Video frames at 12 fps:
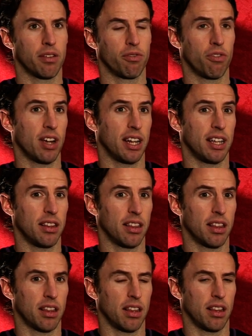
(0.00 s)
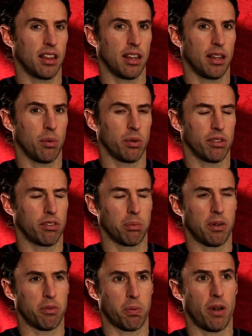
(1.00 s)
really there wasn't so
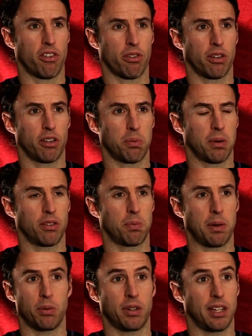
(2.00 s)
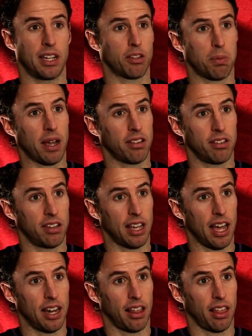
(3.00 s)
much pressure on us because people didn't expect us to
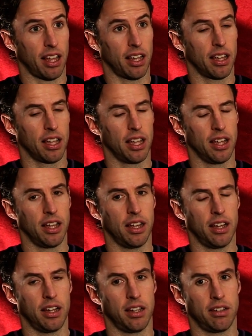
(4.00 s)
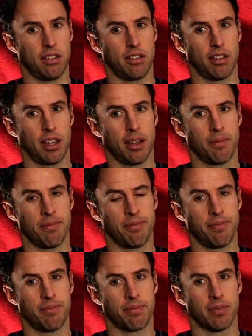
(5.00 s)
get anything. And
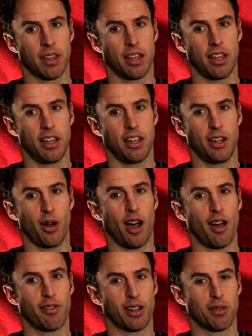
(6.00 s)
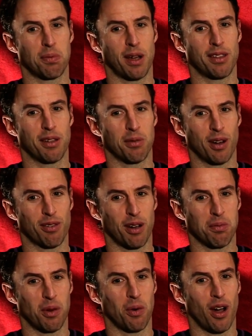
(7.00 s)
you know, I half expected when I
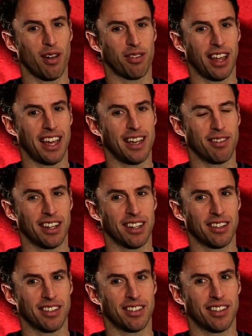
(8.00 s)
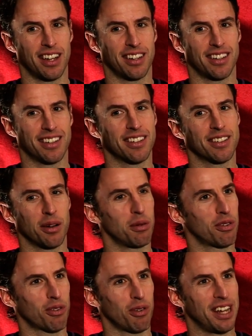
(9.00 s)
phoned my wife that evening and said, "Oh, it
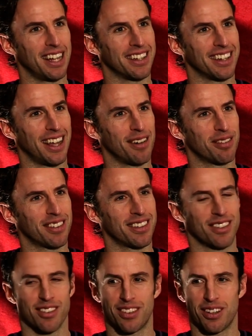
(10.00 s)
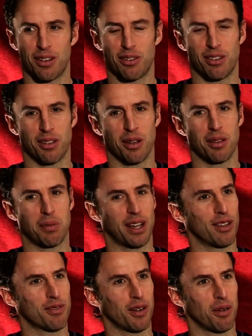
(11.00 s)
was 3-0, love." You know, she's not the
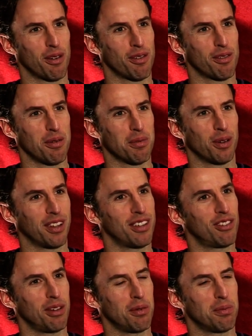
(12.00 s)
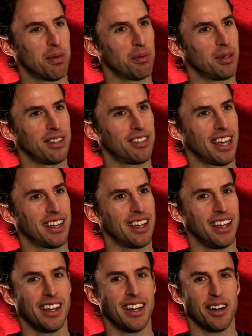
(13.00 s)
biggest follower of football, that she would probably say,
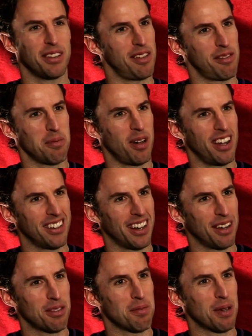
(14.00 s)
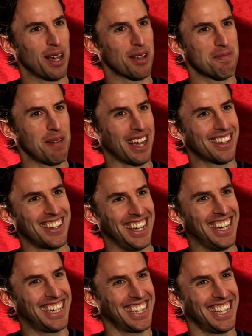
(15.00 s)
"Oh, never mind," you know, to be expected.